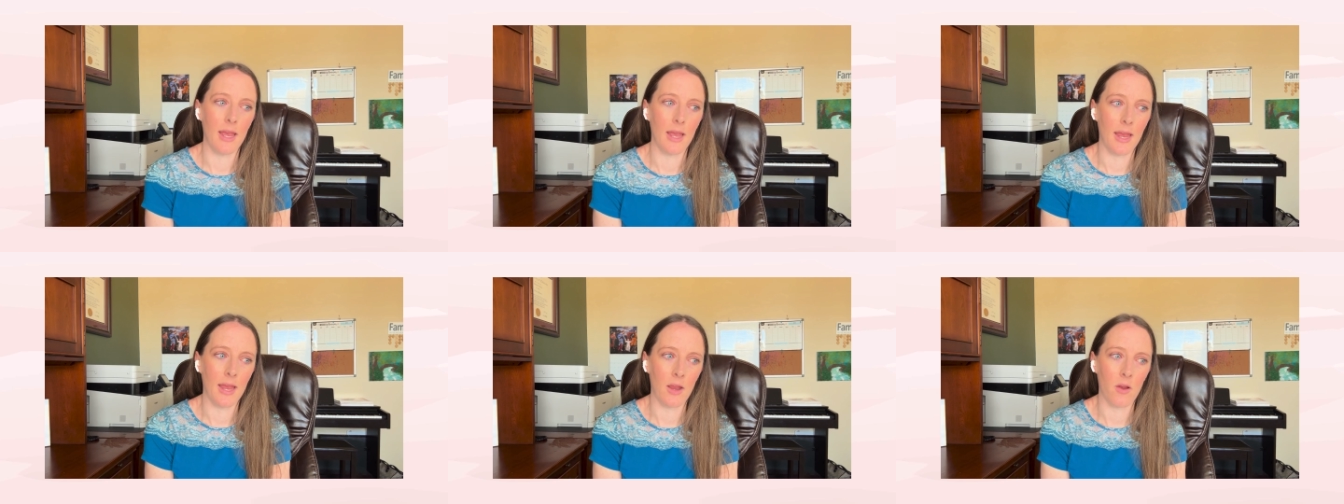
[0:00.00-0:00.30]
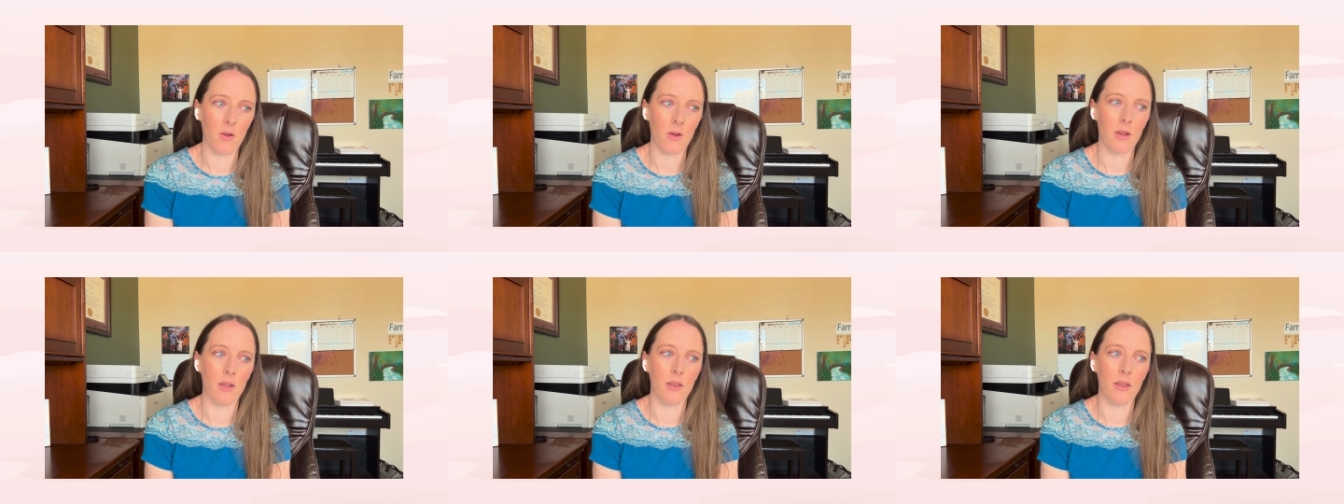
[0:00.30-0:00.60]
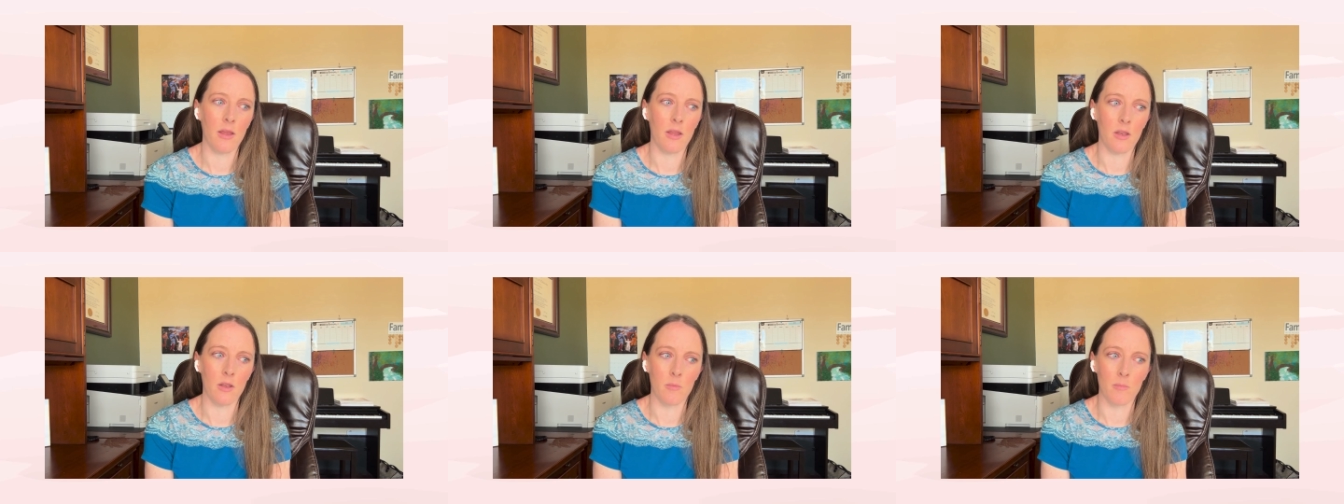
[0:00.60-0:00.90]
Erin
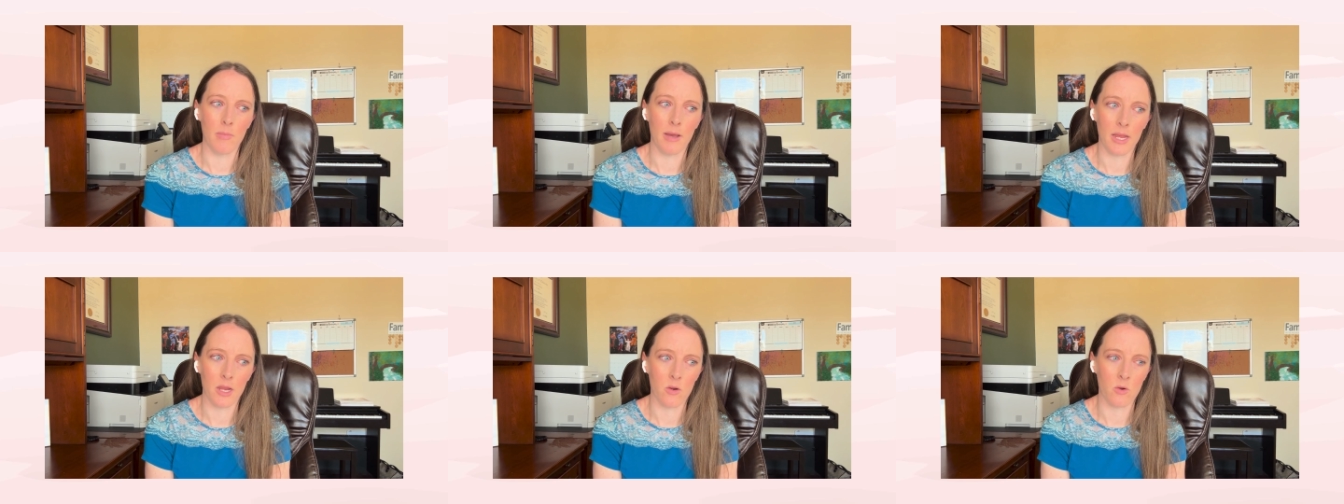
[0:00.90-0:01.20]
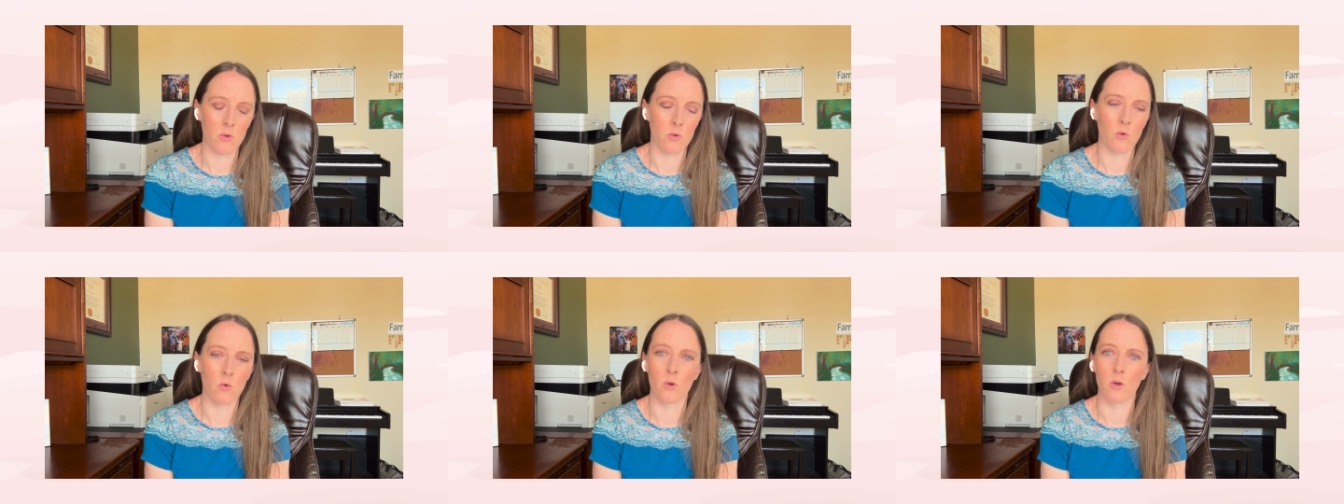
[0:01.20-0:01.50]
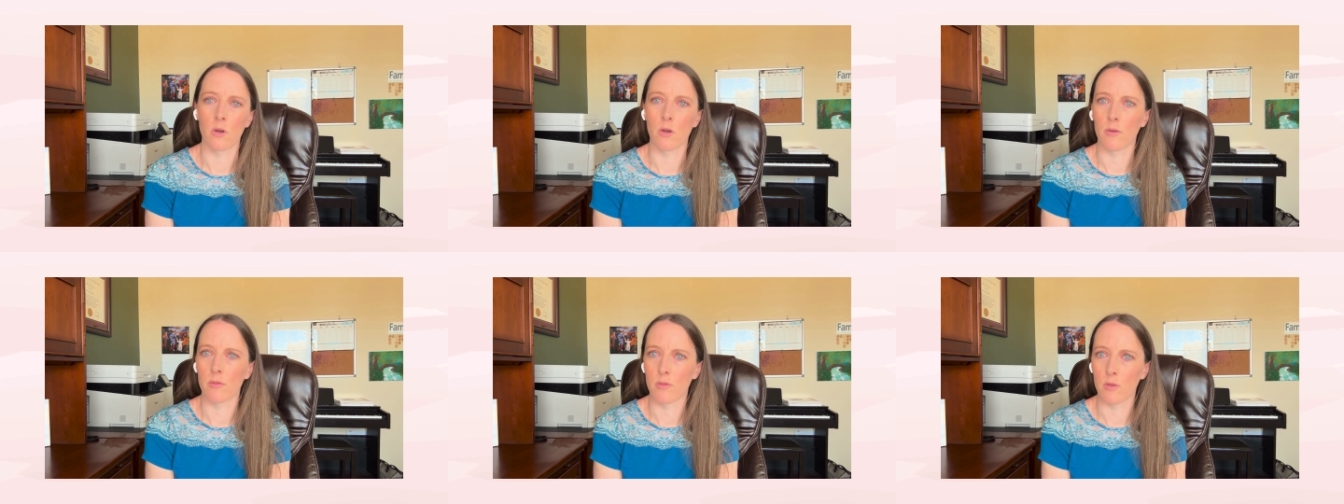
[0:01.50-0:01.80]
and
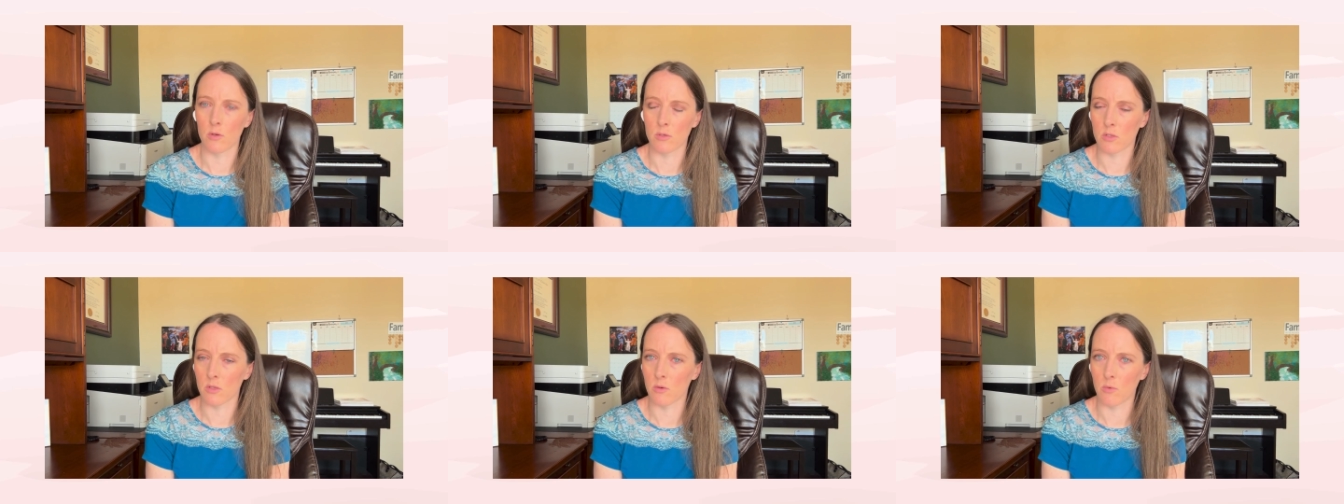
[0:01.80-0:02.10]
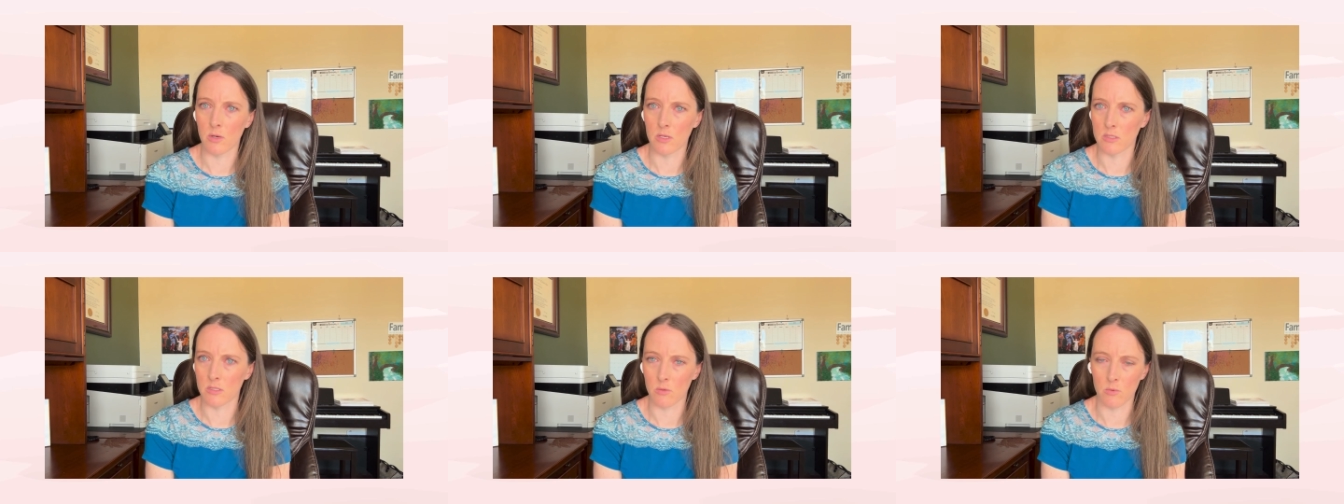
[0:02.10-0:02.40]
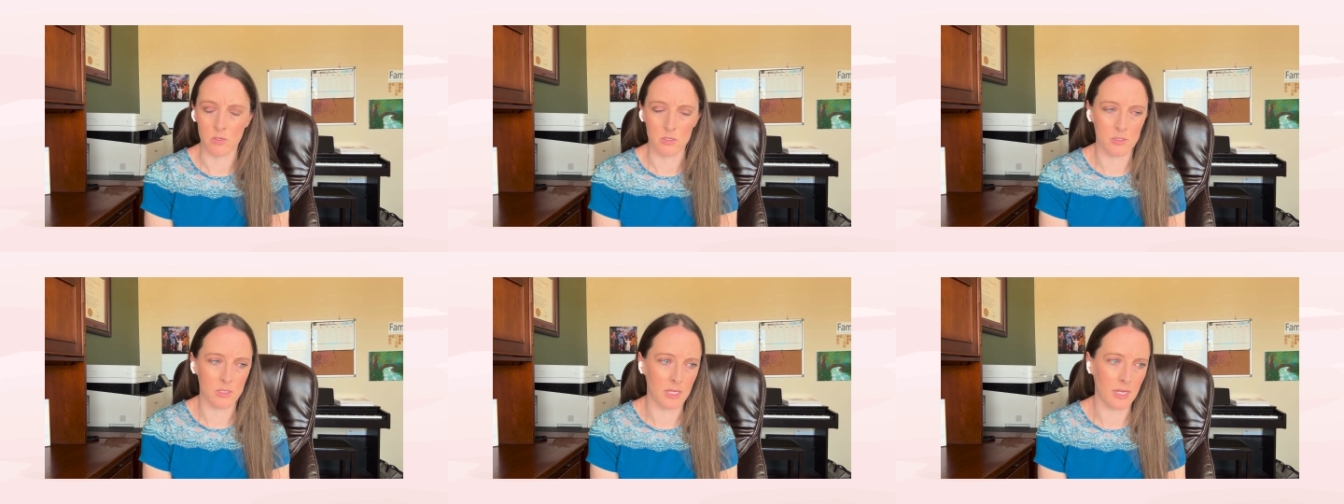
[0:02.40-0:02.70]
Micronor. Those are the ones that
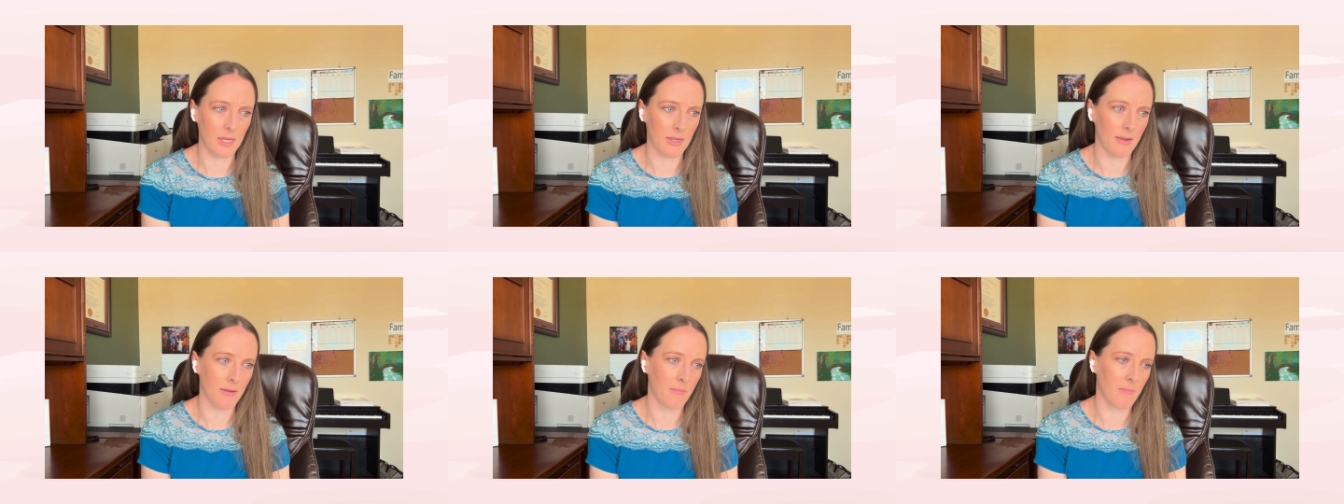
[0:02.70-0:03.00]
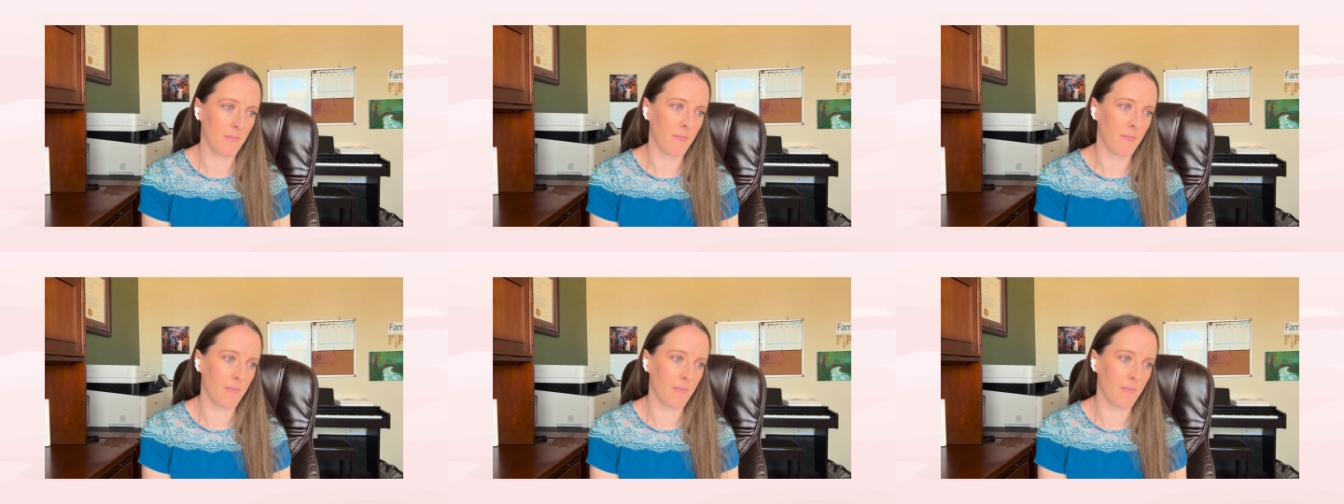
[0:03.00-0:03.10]
we're seeing